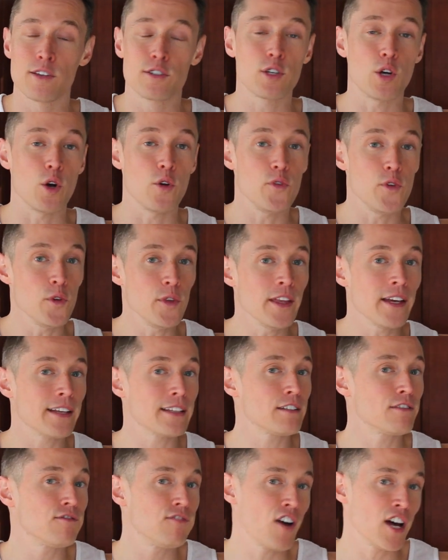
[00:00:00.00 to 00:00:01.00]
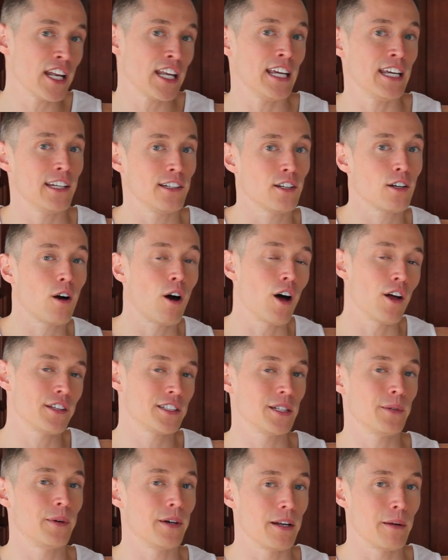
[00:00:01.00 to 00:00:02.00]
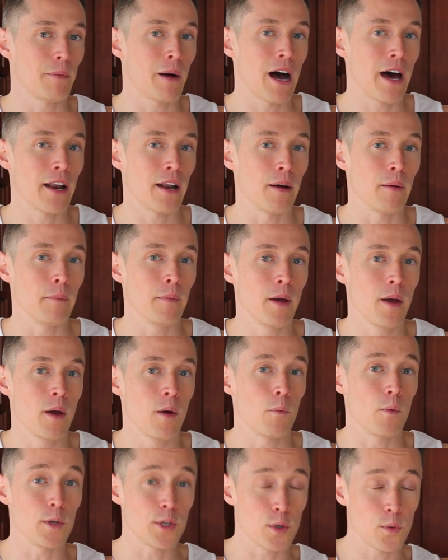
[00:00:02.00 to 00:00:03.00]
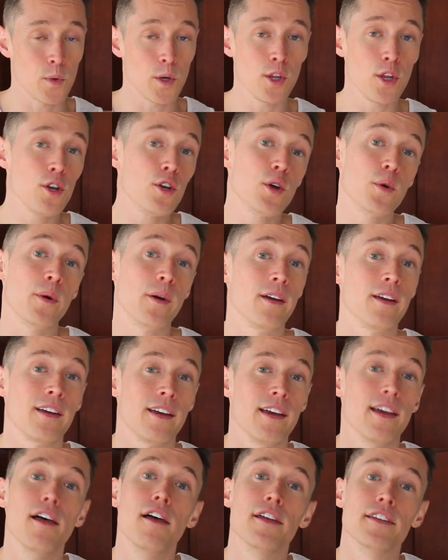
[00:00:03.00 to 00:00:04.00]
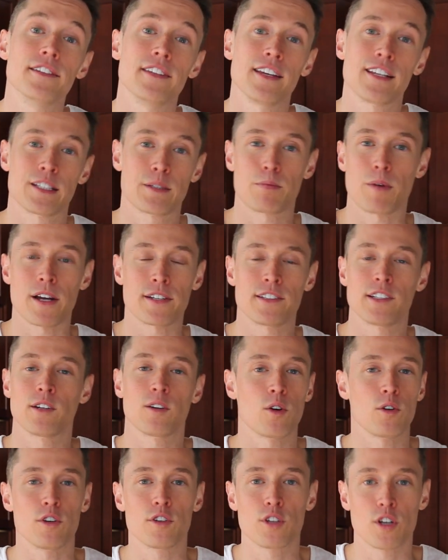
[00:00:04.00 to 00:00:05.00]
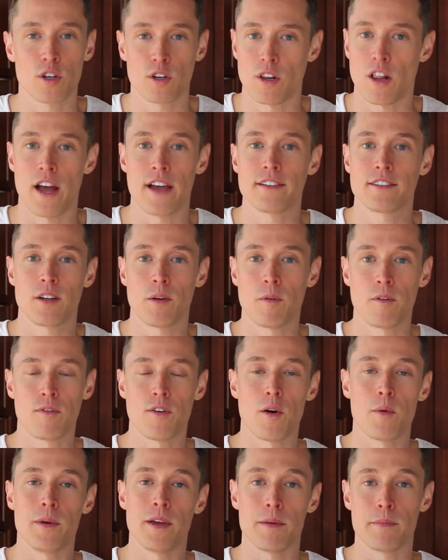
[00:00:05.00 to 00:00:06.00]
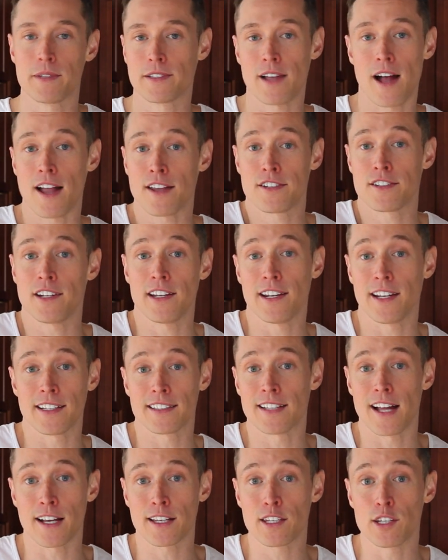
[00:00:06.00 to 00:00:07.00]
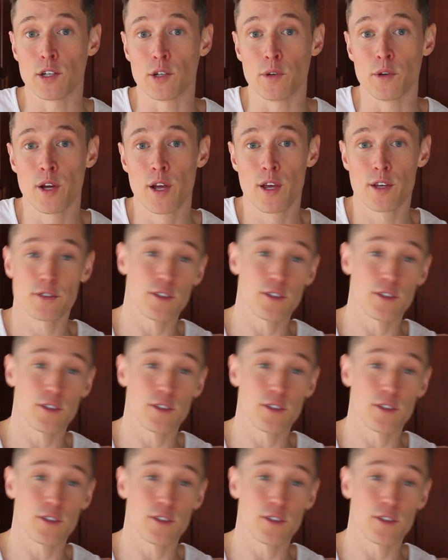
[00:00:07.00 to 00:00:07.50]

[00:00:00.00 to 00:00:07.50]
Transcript: So if you think it's funny to call someone a bottom, what you're really doing is expressing your own internalized homophobia, misogyny, and it's not cute.